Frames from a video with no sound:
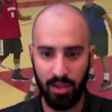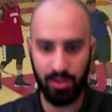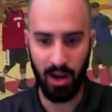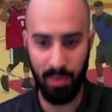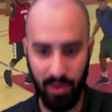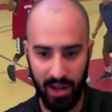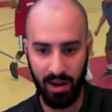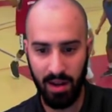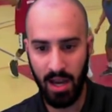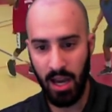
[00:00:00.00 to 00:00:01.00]
You see what I mean right
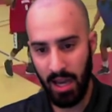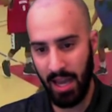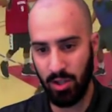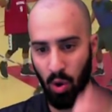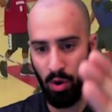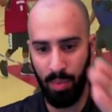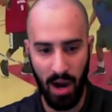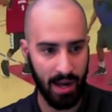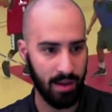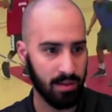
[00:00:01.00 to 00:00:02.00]
here? His whole
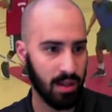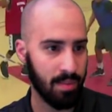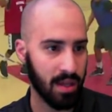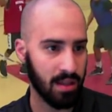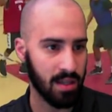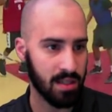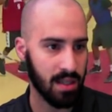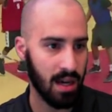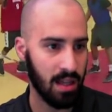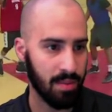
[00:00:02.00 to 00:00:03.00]
body. Well, let me get
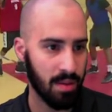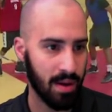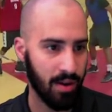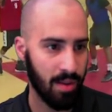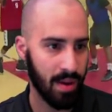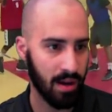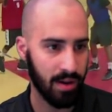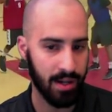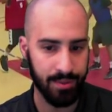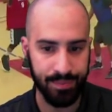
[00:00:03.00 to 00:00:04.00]
this. Let me get my crayon back
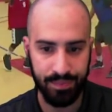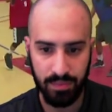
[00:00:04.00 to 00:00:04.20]
right here.